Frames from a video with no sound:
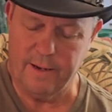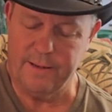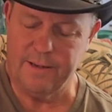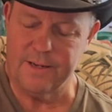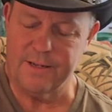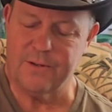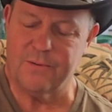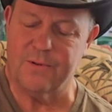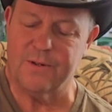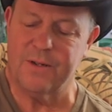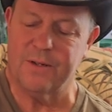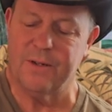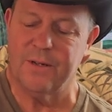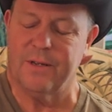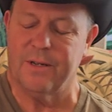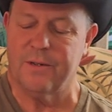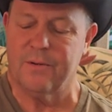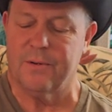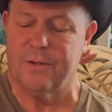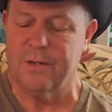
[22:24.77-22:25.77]
and this was a,
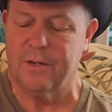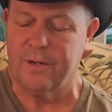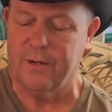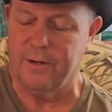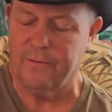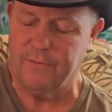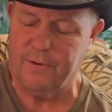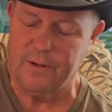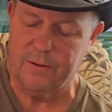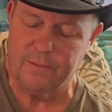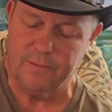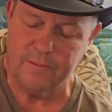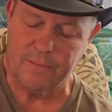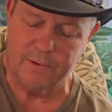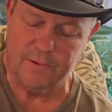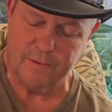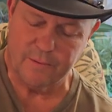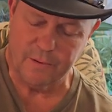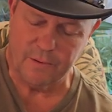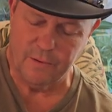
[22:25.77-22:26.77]
this was a good vote,
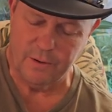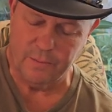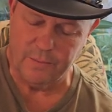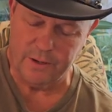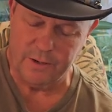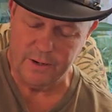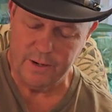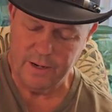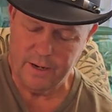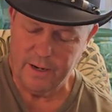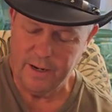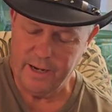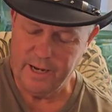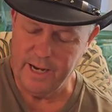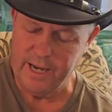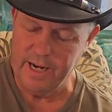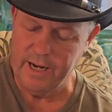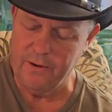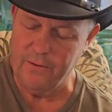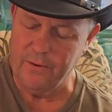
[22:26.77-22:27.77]
good good one.
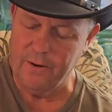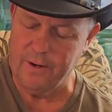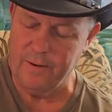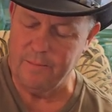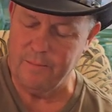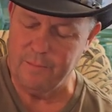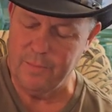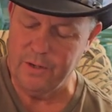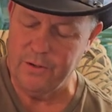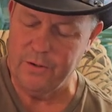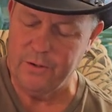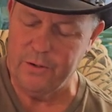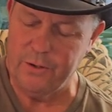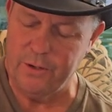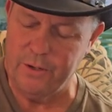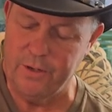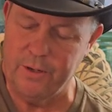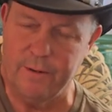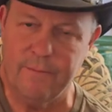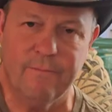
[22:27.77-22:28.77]
eighty-one
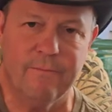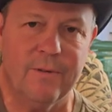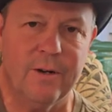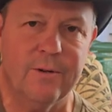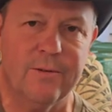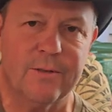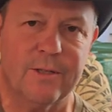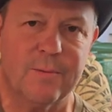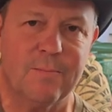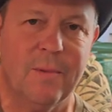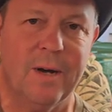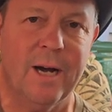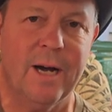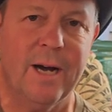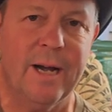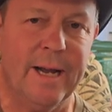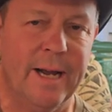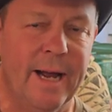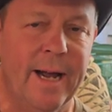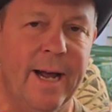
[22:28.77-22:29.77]
million votes
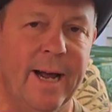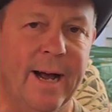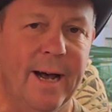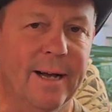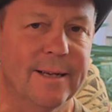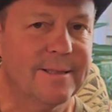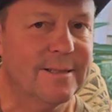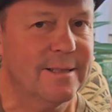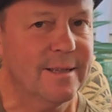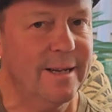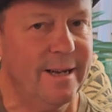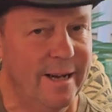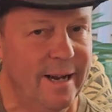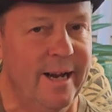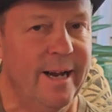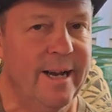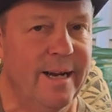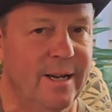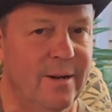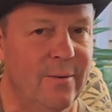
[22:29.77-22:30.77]
my ass.
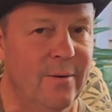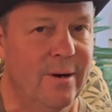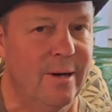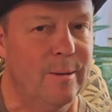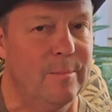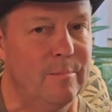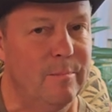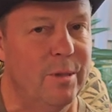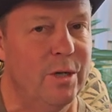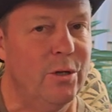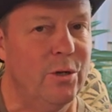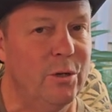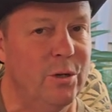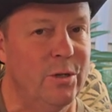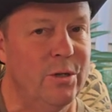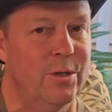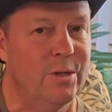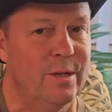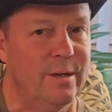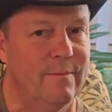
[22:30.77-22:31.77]
eighty-one
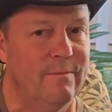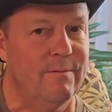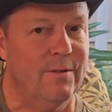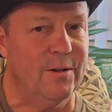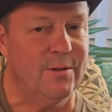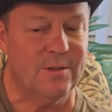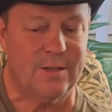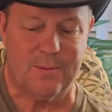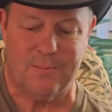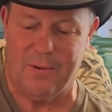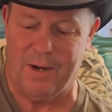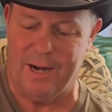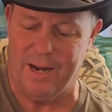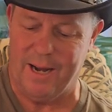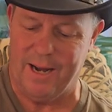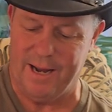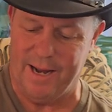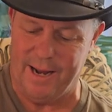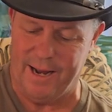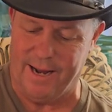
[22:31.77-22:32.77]
million votes
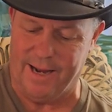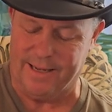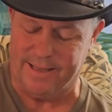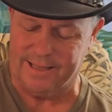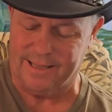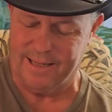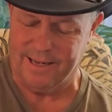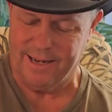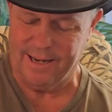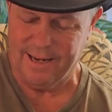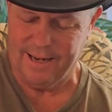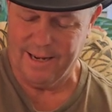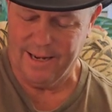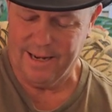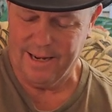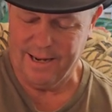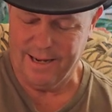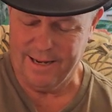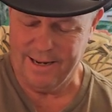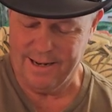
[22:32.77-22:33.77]
my ass.
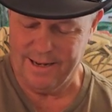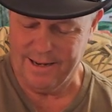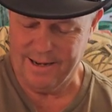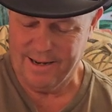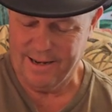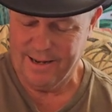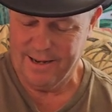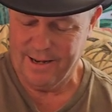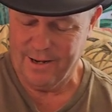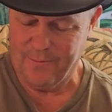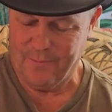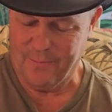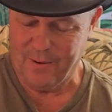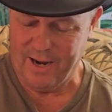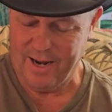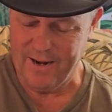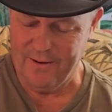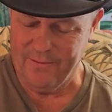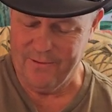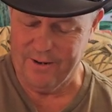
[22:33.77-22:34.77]
And if
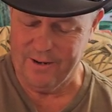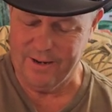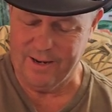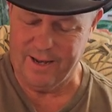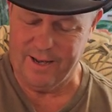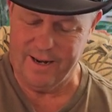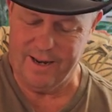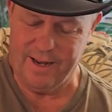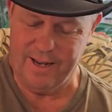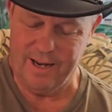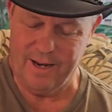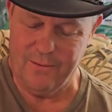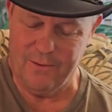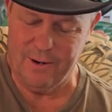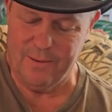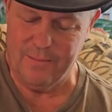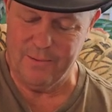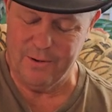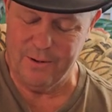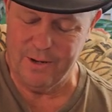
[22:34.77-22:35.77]
Biden really got
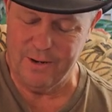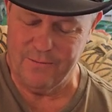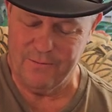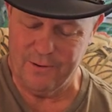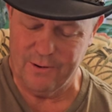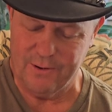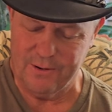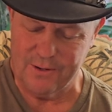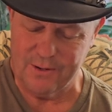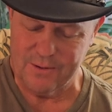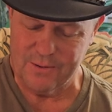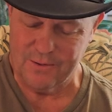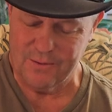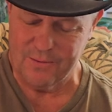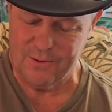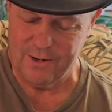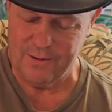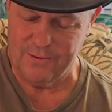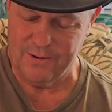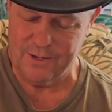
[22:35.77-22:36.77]
eighty-one million votes,
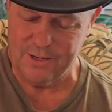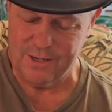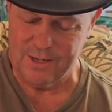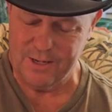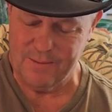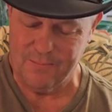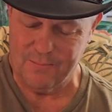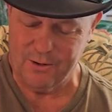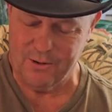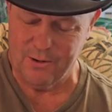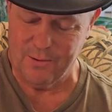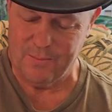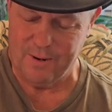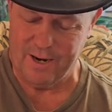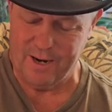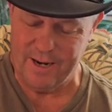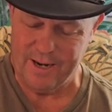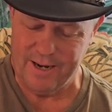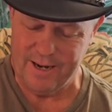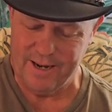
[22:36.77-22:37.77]
we would see
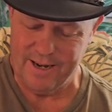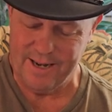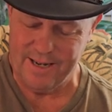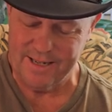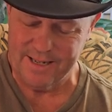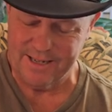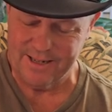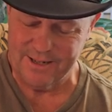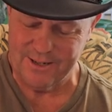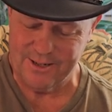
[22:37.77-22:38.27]
pro-Biden hats,